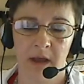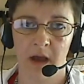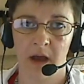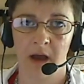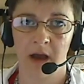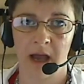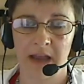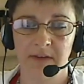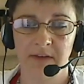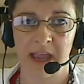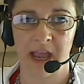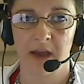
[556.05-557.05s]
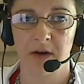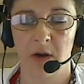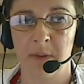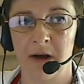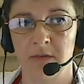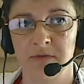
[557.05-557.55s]
I've had
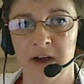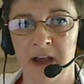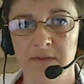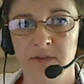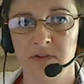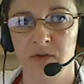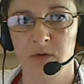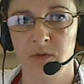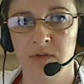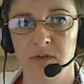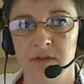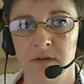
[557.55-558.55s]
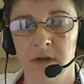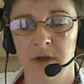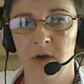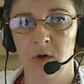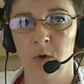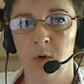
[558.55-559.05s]
about 5 students
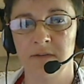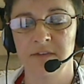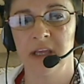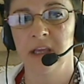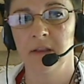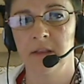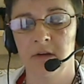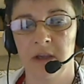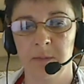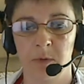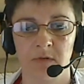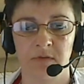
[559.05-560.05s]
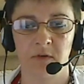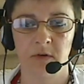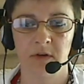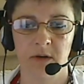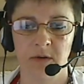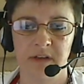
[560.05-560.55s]
who have taken their
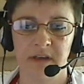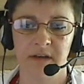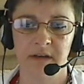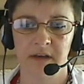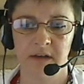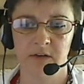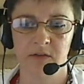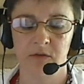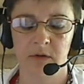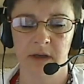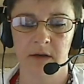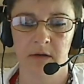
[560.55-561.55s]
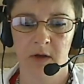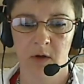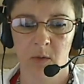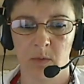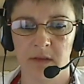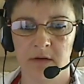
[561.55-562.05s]
ePortfolios into industry,
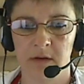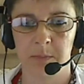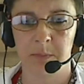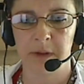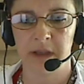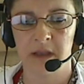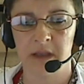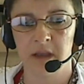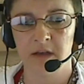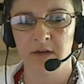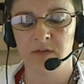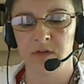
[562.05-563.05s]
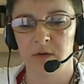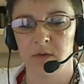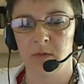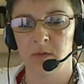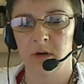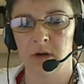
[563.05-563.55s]
whether it be
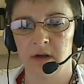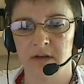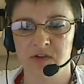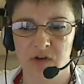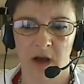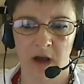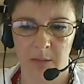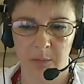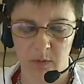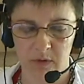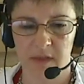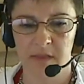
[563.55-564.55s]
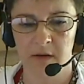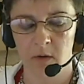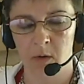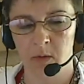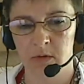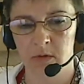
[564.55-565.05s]
into a job within their
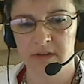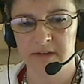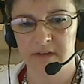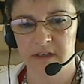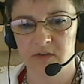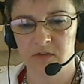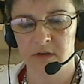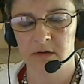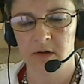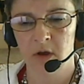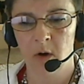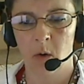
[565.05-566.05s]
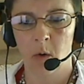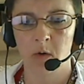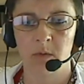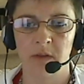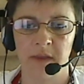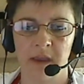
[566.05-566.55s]
own organization or
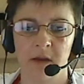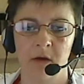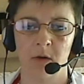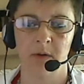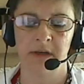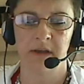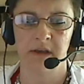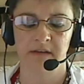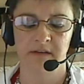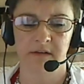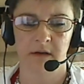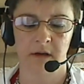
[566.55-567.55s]
when they go and get